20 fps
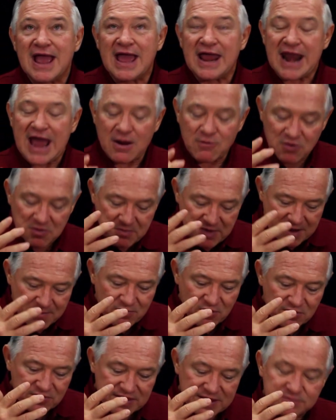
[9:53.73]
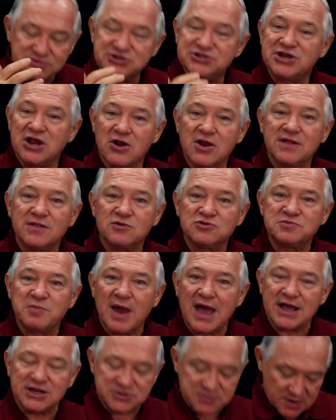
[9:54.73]
And I remember them sharing those
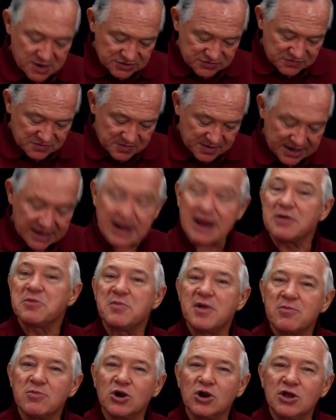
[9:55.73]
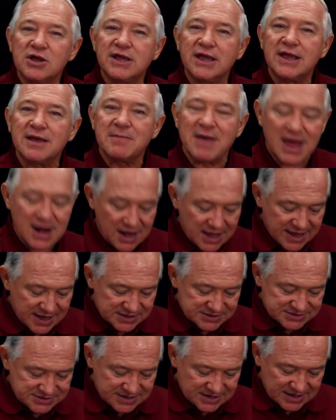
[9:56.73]
blind spots with me, and I remember looking at my
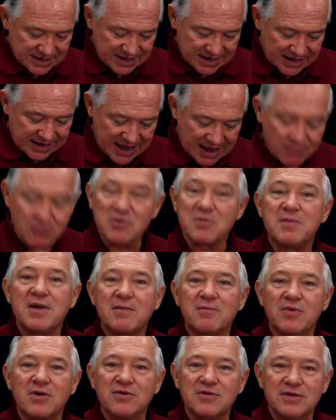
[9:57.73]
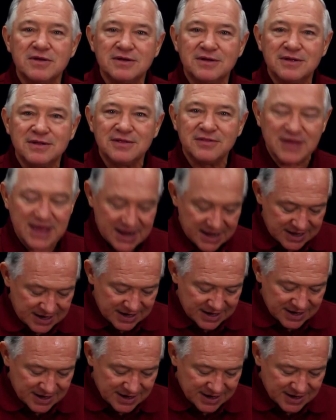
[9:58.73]
list, and I remember
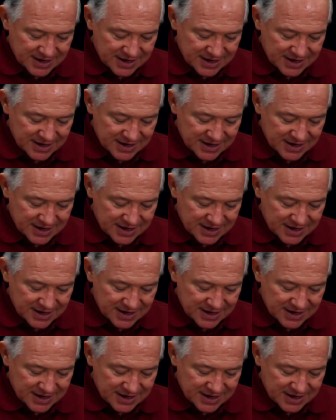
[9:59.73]
thinking,